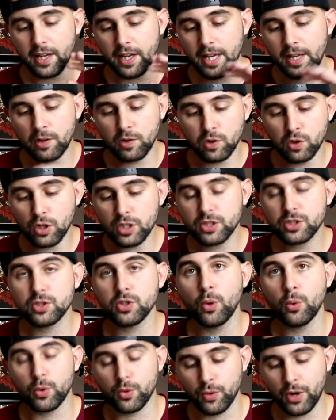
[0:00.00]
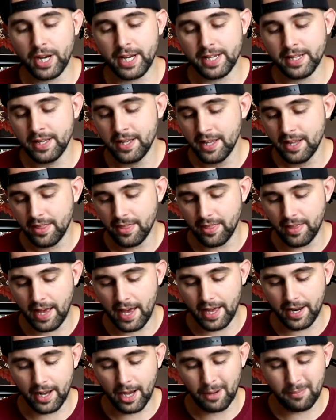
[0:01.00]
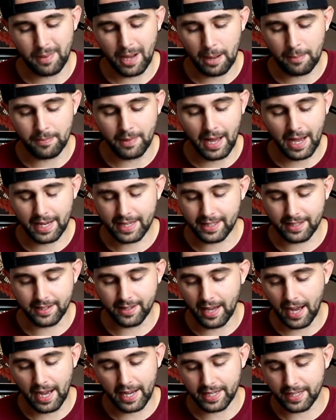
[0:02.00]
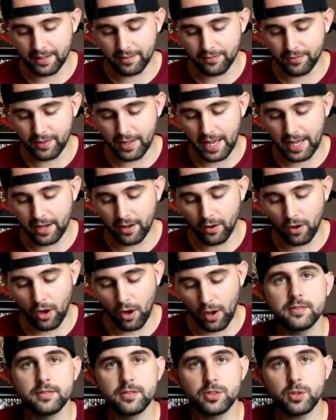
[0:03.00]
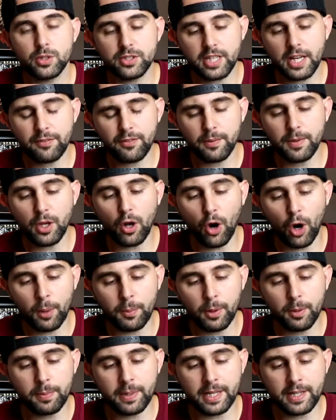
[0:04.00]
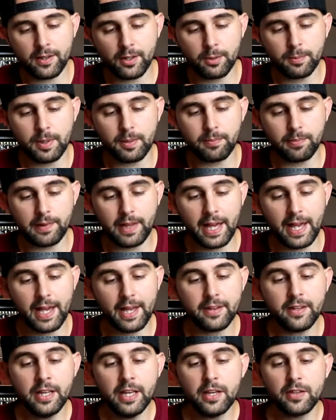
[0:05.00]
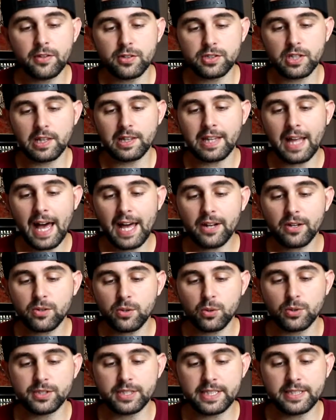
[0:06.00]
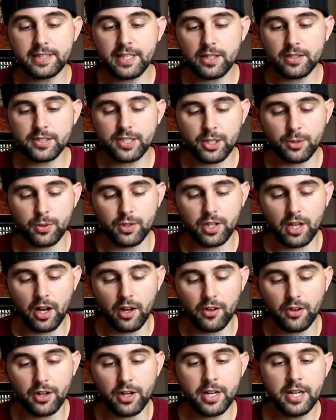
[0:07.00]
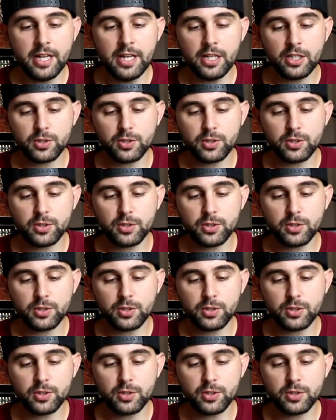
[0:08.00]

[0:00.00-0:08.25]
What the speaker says: It looks so great that I'm not going to knock it for that at all. So aside from the armor being a little bit bland, there's a lot of cool details here with color.